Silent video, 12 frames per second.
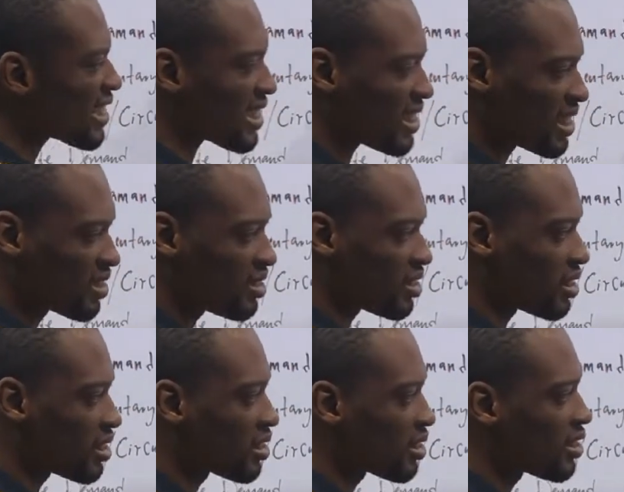has increased.
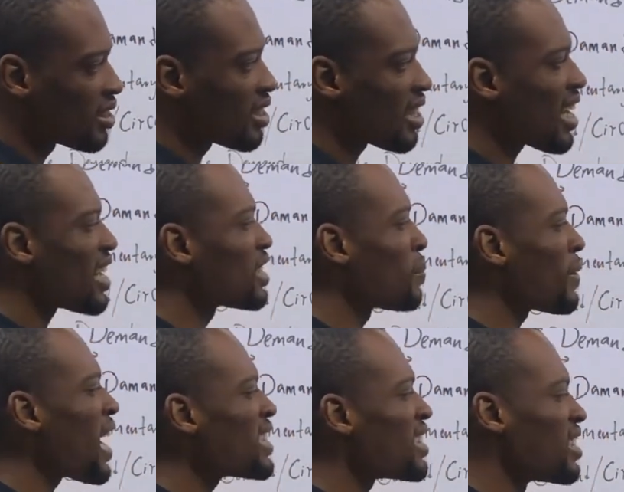As the
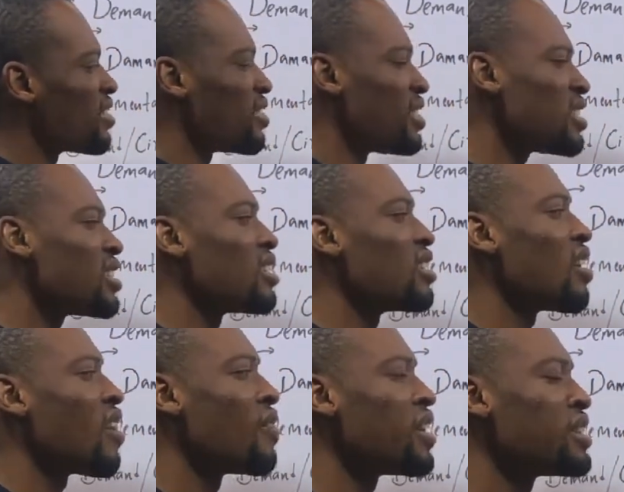price increases,
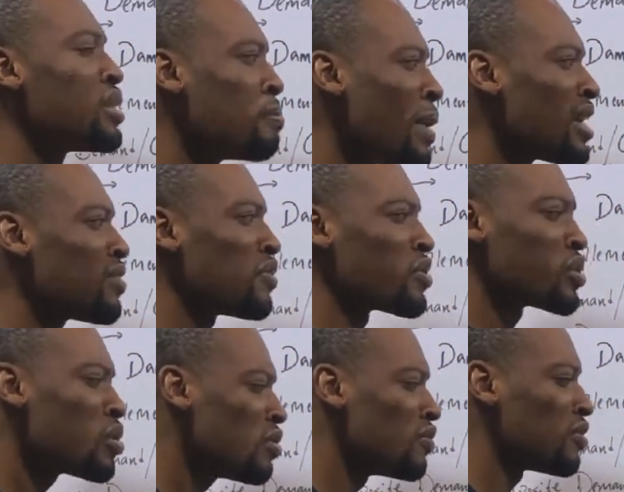the demand for
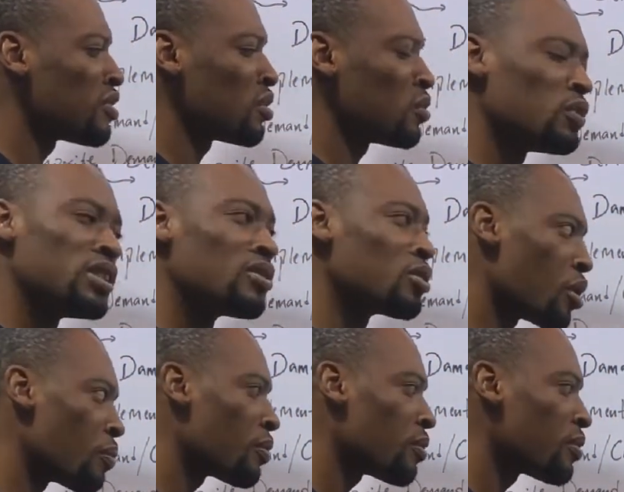stove will
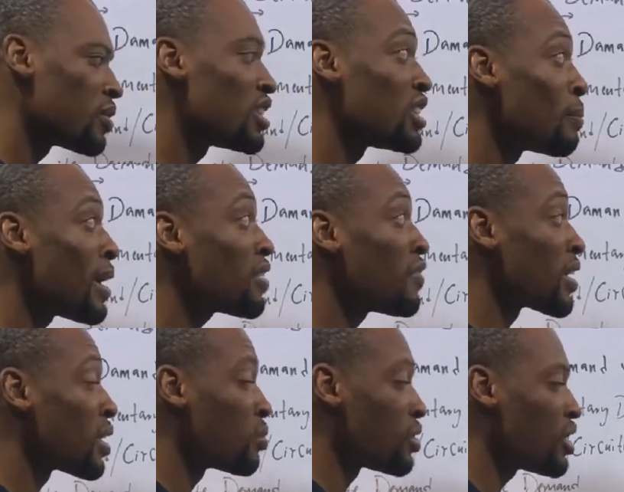drop. The demand for
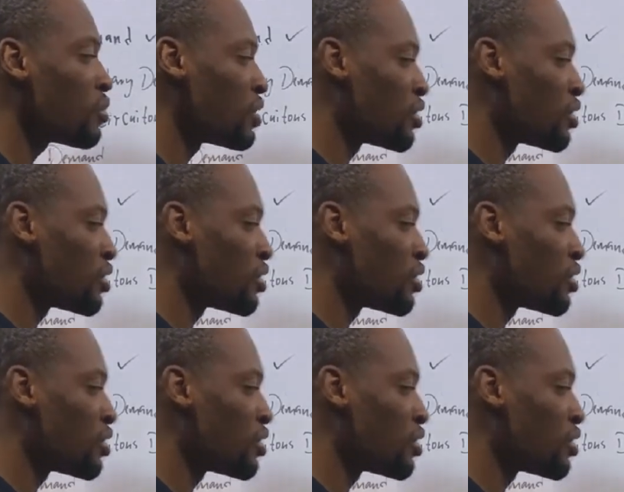kerosene will